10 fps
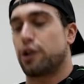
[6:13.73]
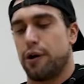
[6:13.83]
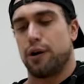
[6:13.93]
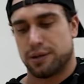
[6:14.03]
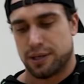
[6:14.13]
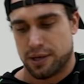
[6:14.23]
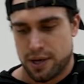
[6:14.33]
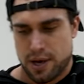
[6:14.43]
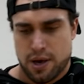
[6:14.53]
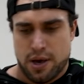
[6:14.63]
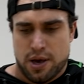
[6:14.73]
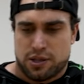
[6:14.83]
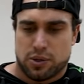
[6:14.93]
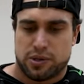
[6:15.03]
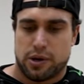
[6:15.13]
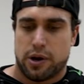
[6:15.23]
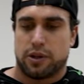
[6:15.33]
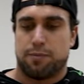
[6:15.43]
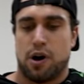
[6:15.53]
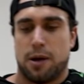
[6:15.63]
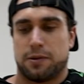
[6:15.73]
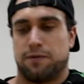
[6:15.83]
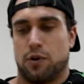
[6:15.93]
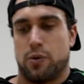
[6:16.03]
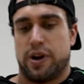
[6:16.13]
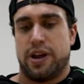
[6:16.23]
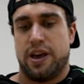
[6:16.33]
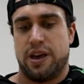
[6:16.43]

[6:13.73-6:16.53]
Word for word: curls. So starting with the palms forward,